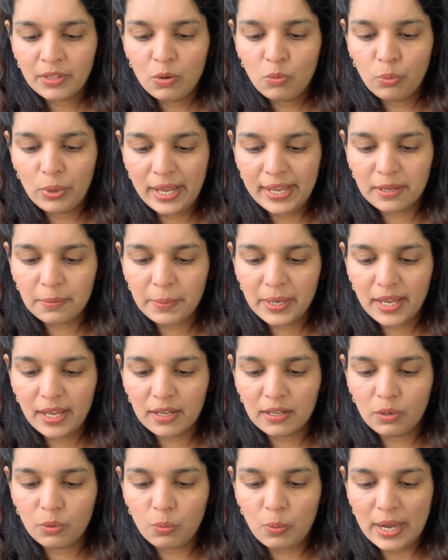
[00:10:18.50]
Wake
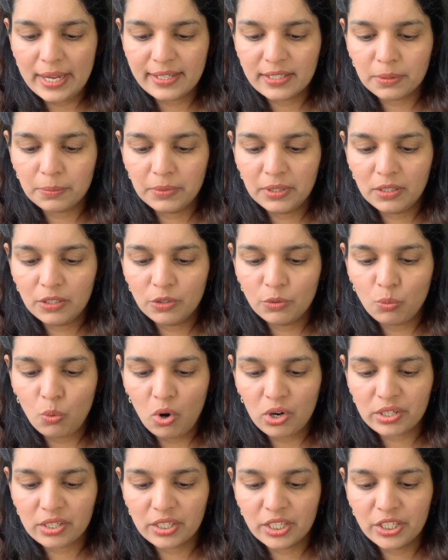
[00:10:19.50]
Make Vitamin
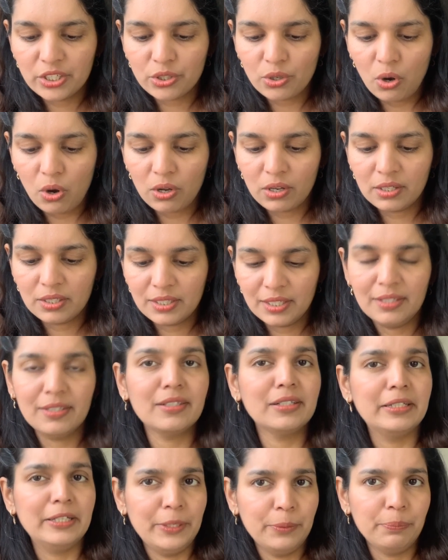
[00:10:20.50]
Watery Talk
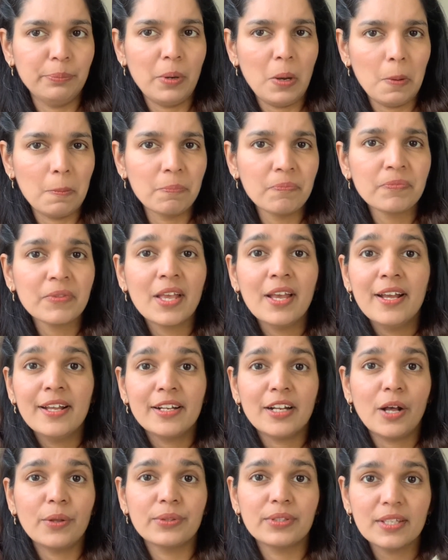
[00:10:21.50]
Tinted Lip Balm.
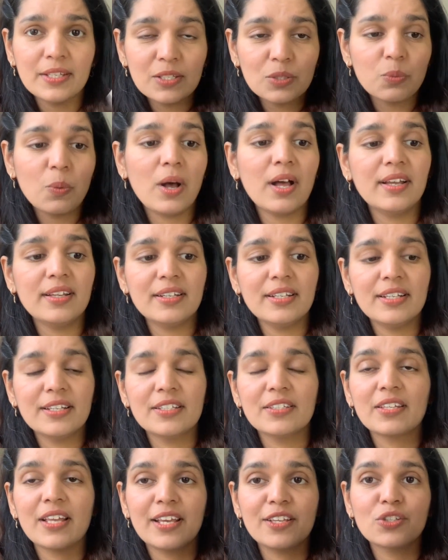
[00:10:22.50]
Now, this one
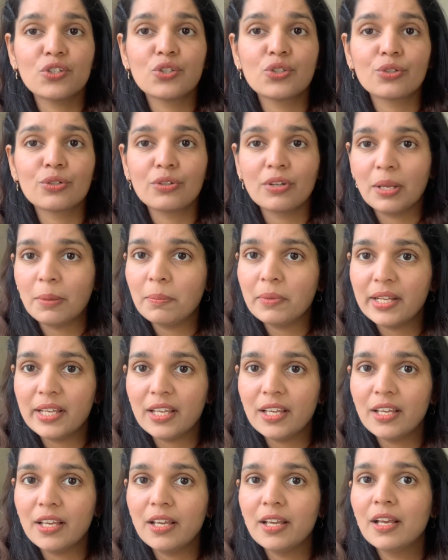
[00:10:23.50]
is
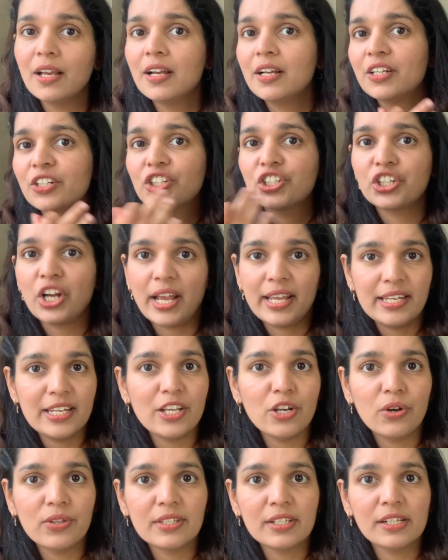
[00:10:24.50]
extremely
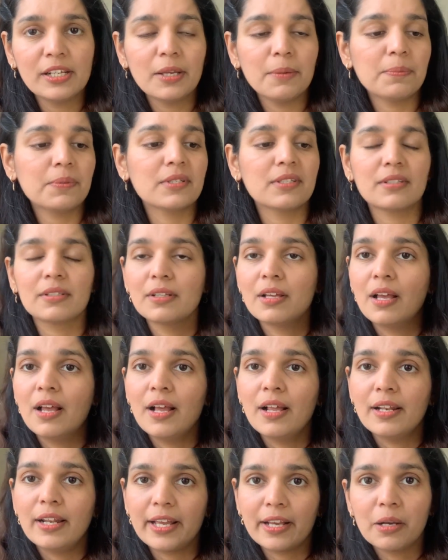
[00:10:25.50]
shiny on the lips,
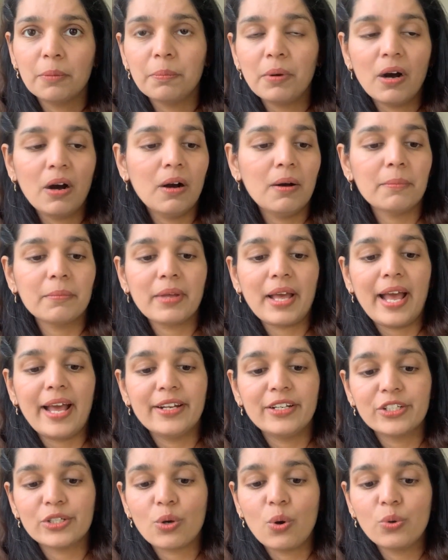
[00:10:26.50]
like a balm,
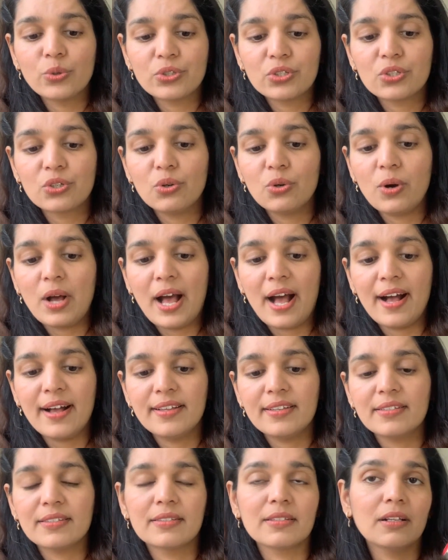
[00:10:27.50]
and it also
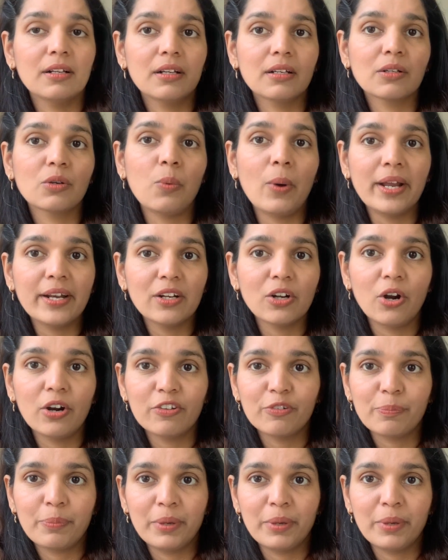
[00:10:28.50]
has quite a lot of